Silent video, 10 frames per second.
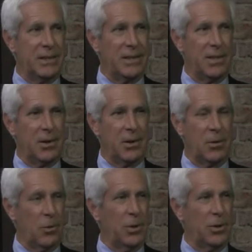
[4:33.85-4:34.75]
in our
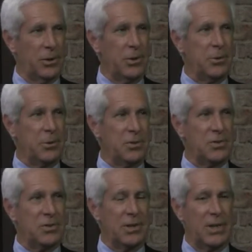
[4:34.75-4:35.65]
oil
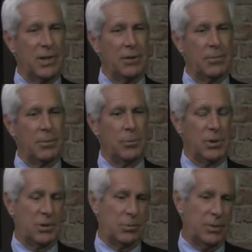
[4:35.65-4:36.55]
use,
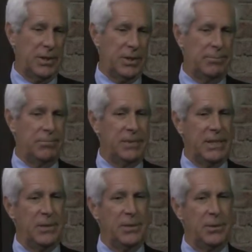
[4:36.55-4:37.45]
which we
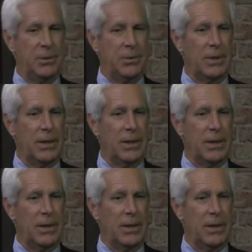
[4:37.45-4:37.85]
need to do,